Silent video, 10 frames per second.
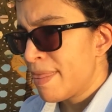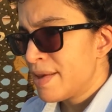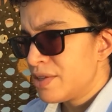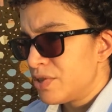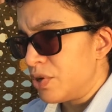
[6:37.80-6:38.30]

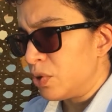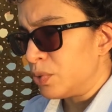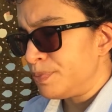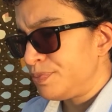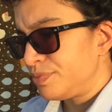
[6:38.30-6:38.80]
So
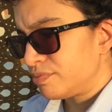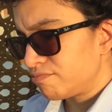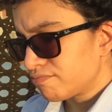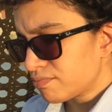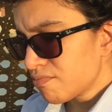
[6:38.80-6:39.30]

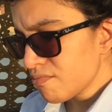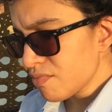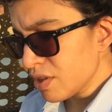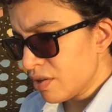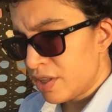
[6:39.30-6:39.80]

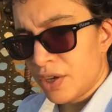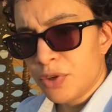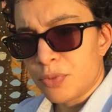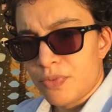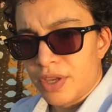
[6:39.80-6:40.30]
the
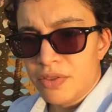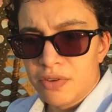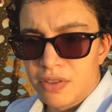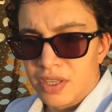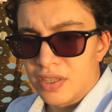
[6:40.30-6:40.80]
other
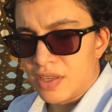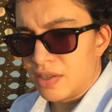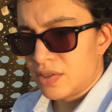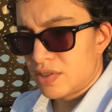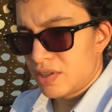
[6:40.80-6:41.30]
thing
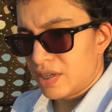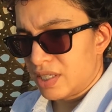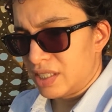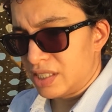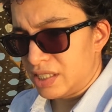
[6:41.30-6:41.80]
is,
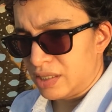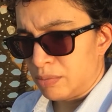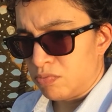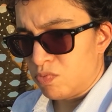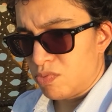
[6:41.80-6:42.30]

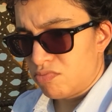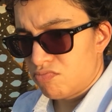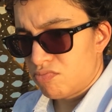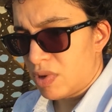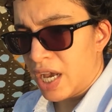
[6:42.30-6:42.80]

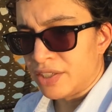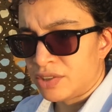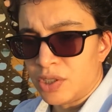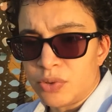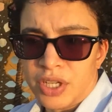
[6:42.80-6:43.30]
I
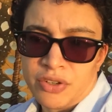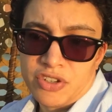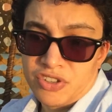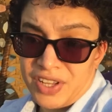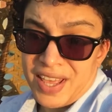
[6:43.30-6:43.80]
don't
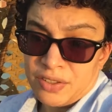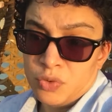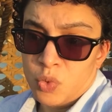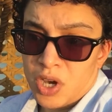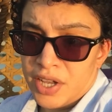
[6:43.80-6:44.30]
understand
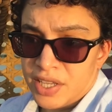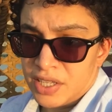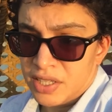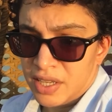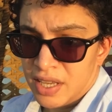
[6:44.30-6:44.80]

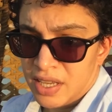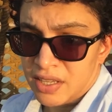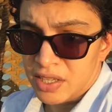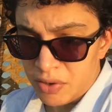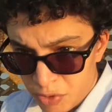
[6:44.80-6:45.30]
why a
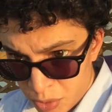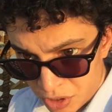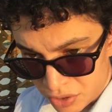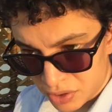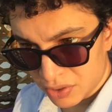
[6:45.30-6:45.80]

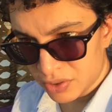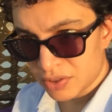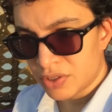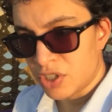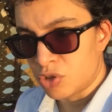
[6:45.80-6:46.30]
government
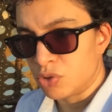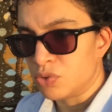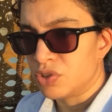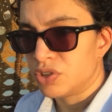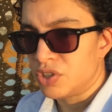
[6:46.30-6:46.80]

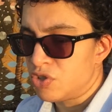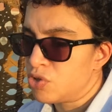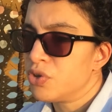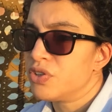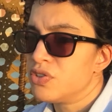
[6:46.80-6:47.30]
issued
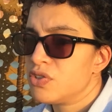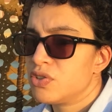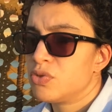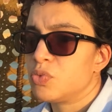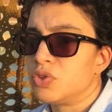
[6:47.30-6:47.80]

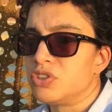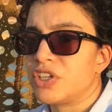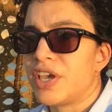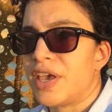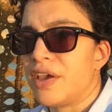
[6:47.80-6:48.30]
insurance would
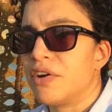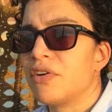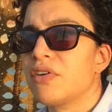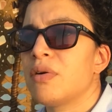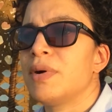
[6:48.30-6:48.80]

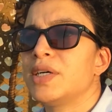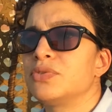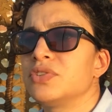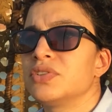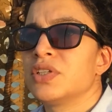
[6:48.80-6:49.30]
care
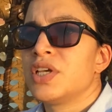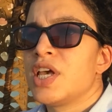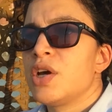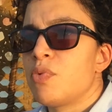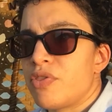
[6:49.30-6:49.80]
about
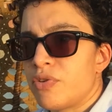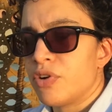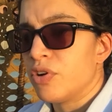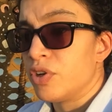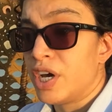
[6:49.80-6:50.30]
whether
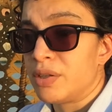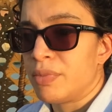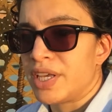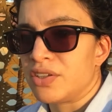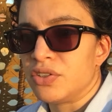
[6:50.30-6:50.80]
or not
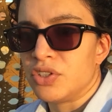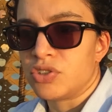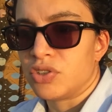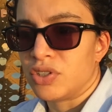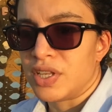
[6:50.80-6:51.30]
my
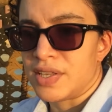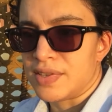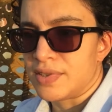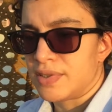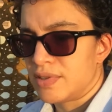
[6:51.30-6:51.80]
condition
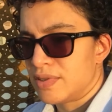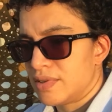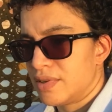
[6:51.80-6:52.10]
is